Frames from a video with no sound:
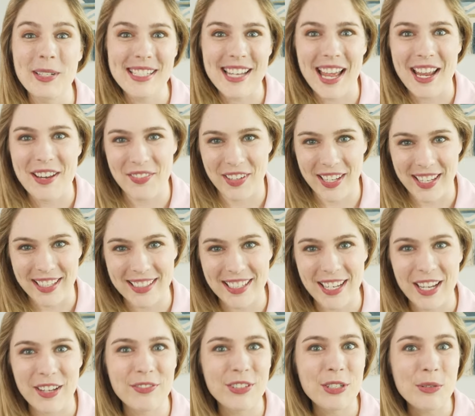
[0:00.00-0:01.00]
we dive in,
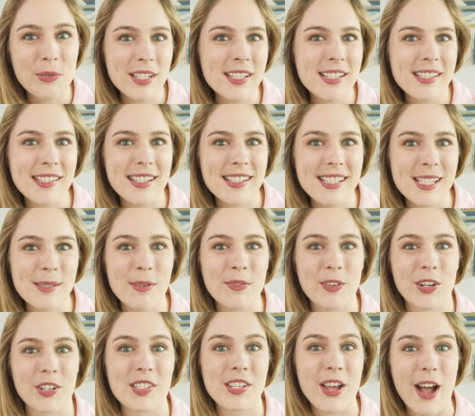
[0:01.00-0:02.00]
if you want to see some of
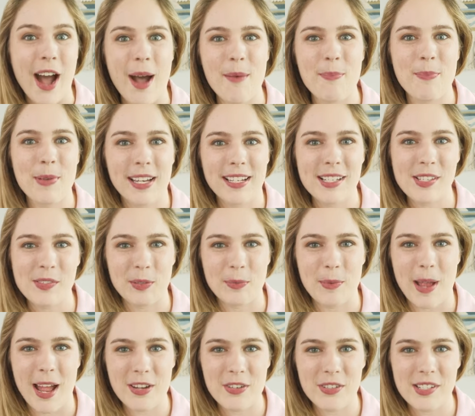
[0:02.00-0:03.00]
our top picks for
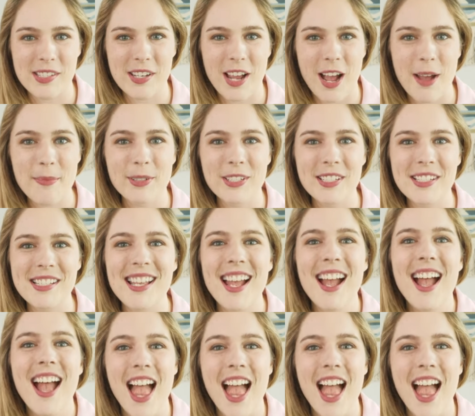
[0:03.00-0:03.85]
mattress toppers,